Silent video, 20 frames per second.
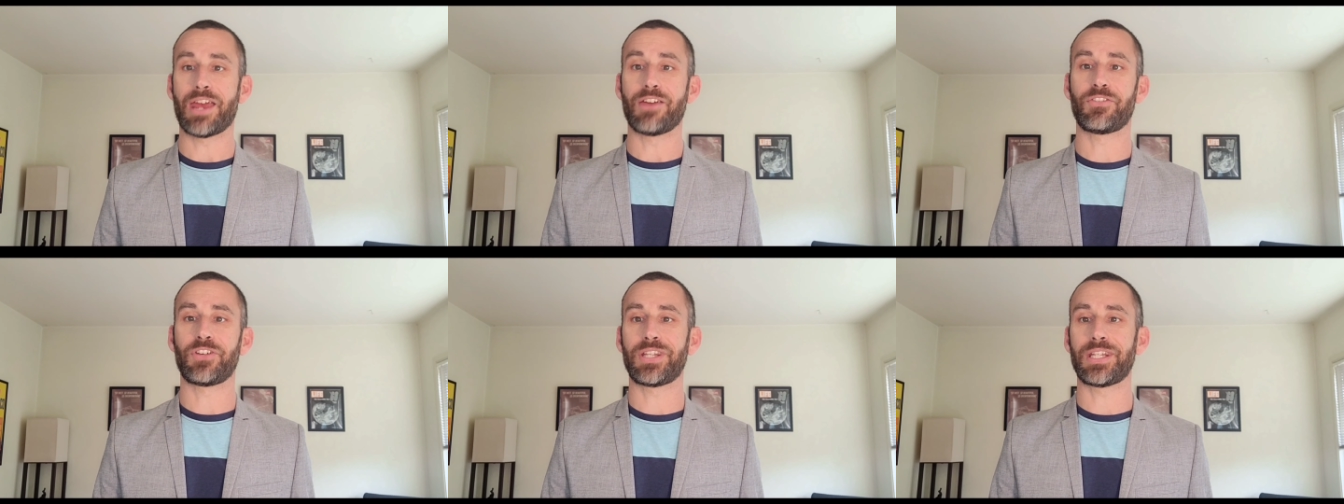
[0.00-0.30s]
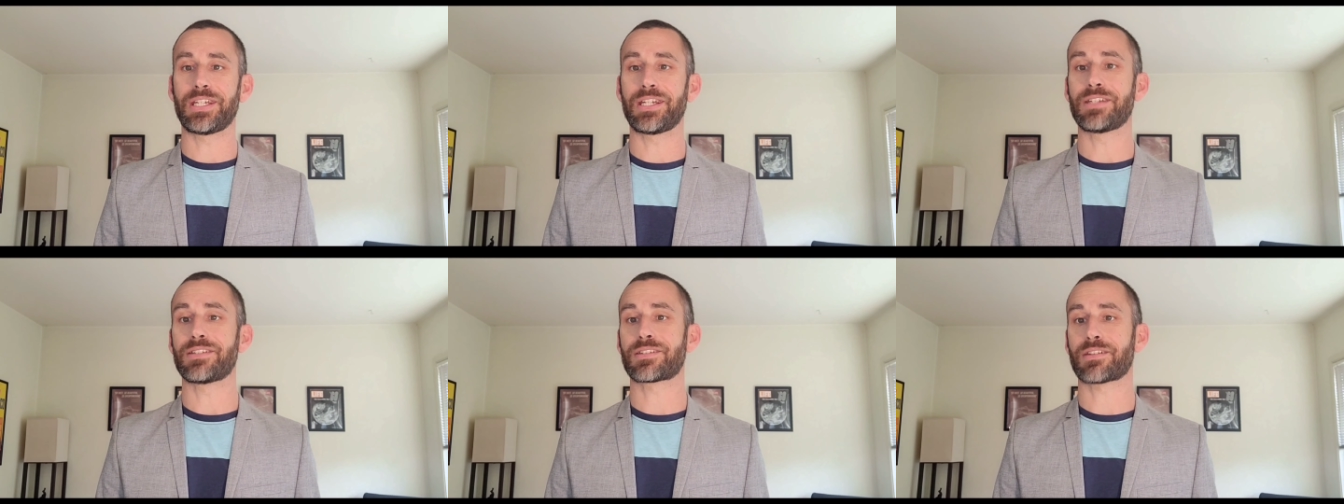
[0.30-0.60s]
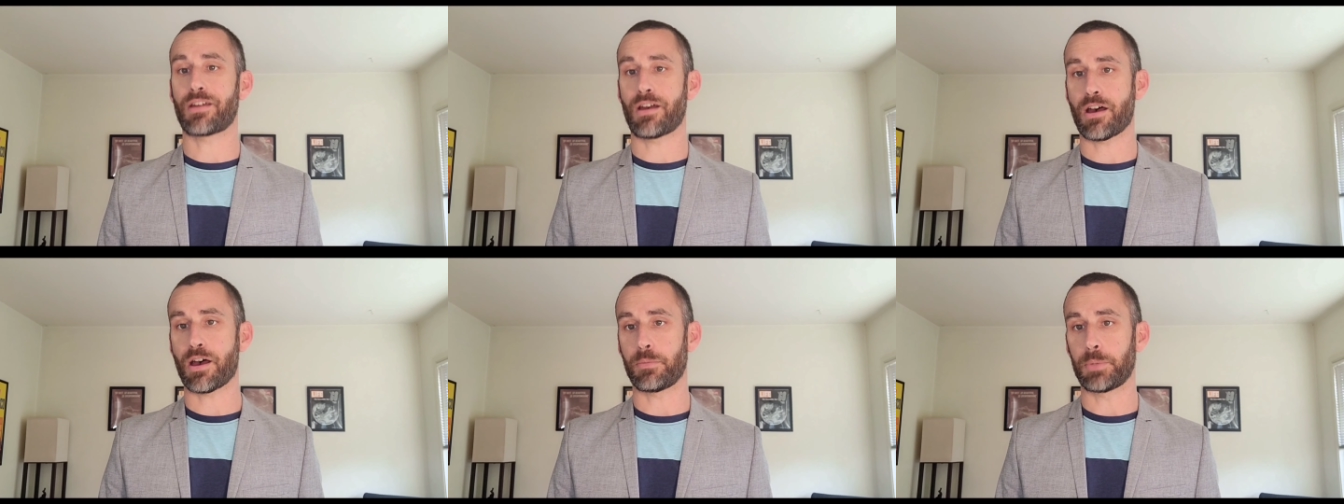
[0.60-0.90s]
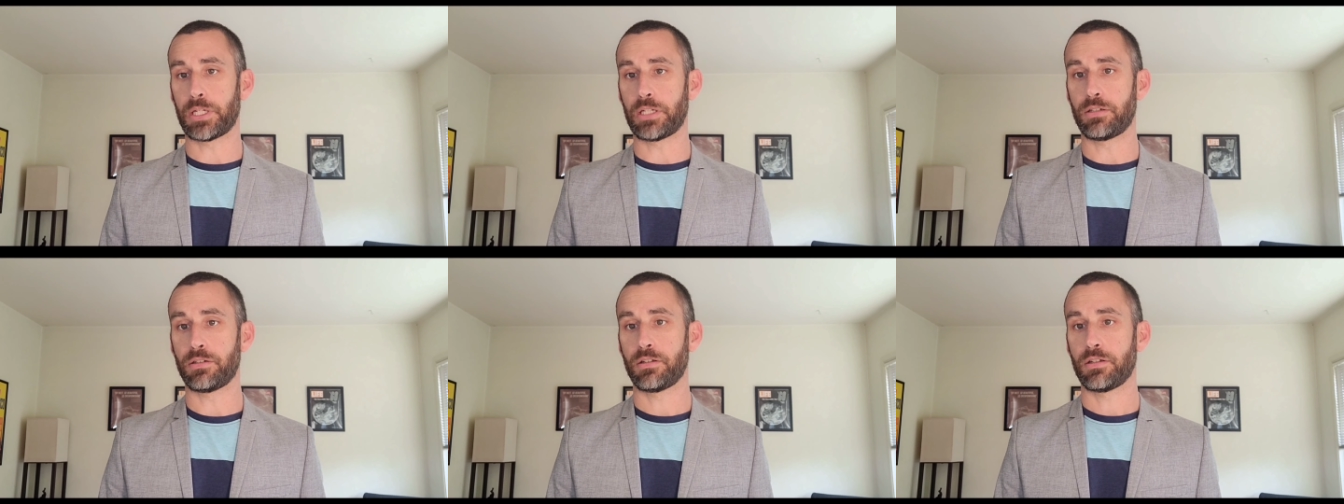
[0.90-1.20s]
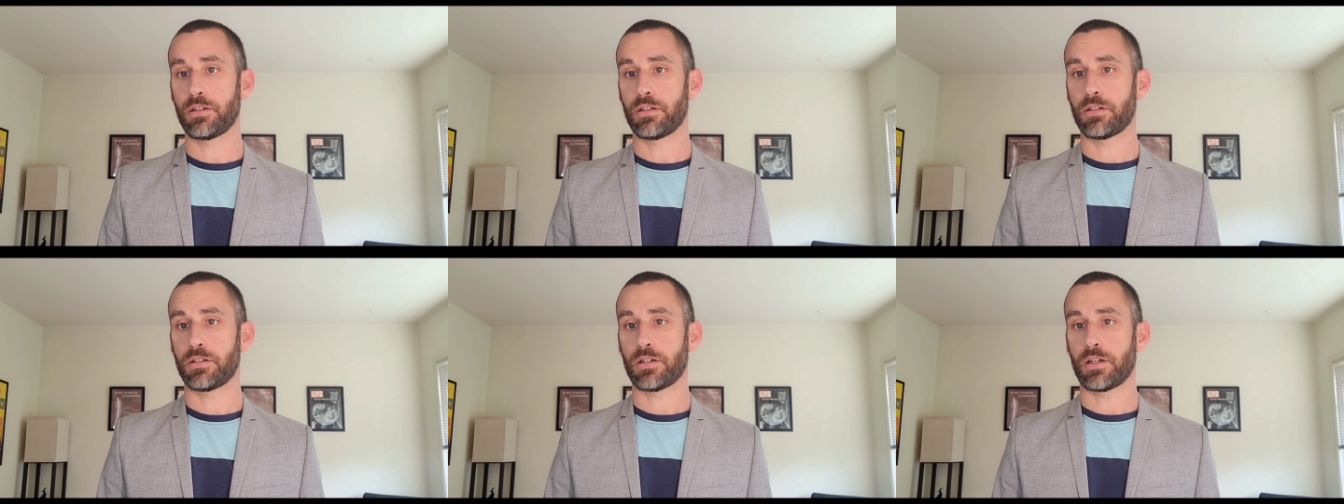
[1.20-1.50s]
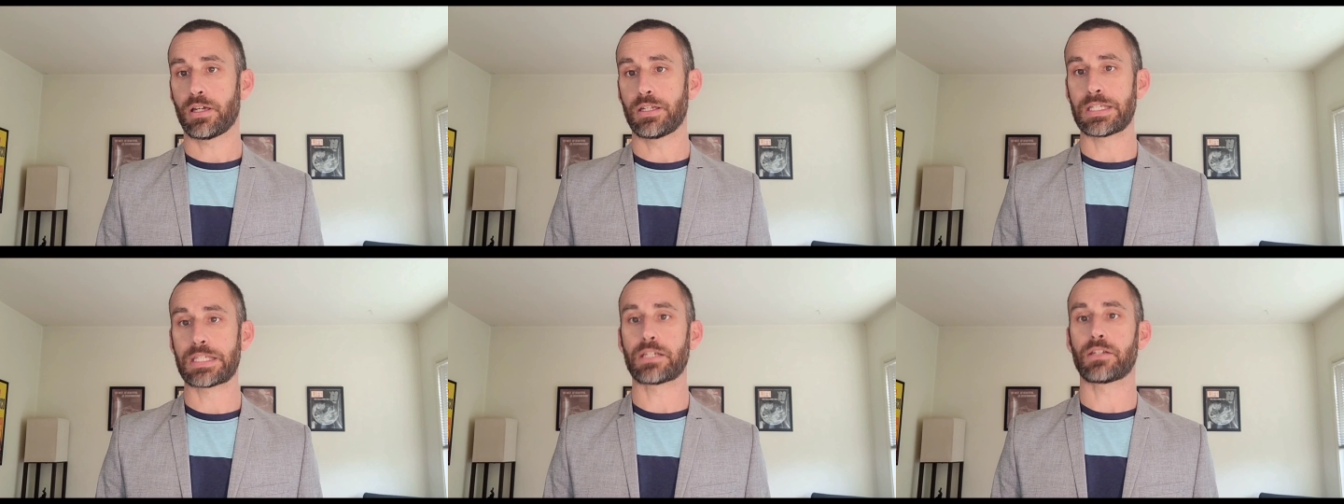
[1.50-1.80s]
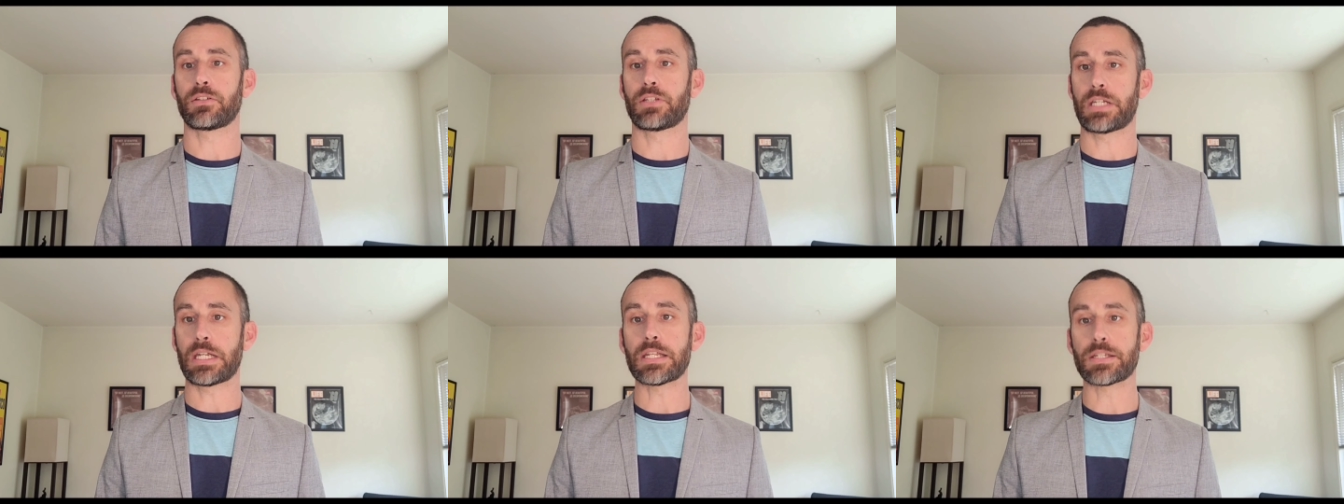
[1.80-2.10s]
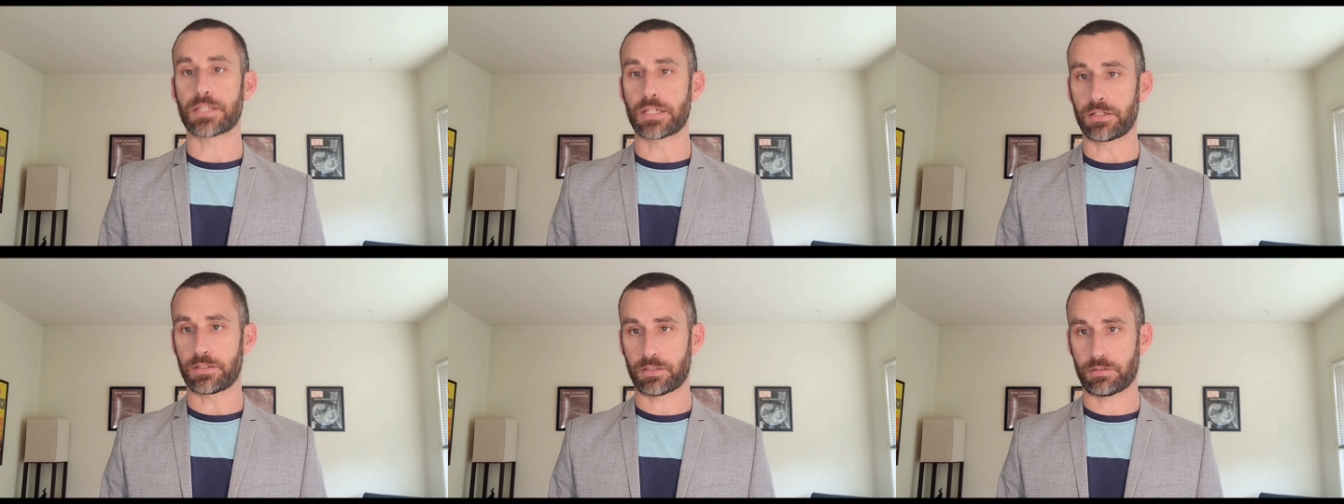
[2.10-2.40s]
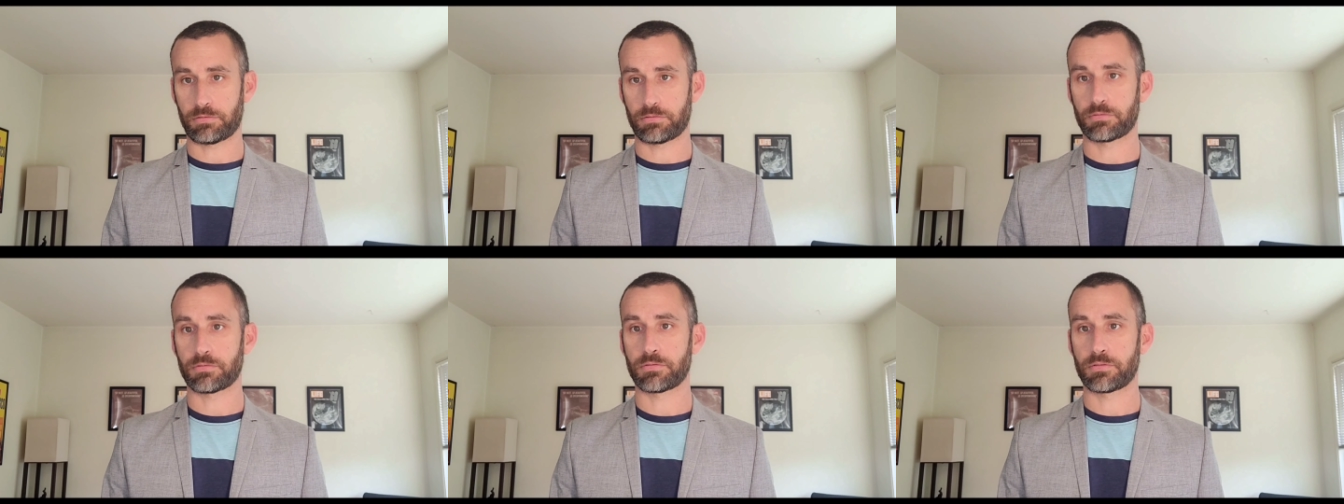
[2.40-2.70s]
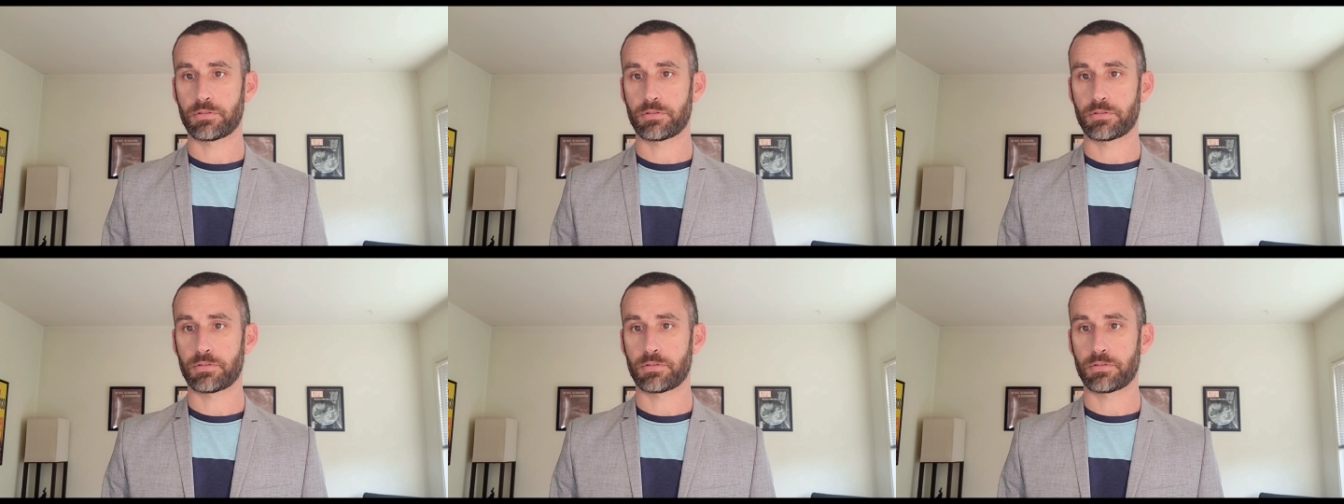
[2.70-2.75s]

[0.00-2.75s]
everything is common until it isn't.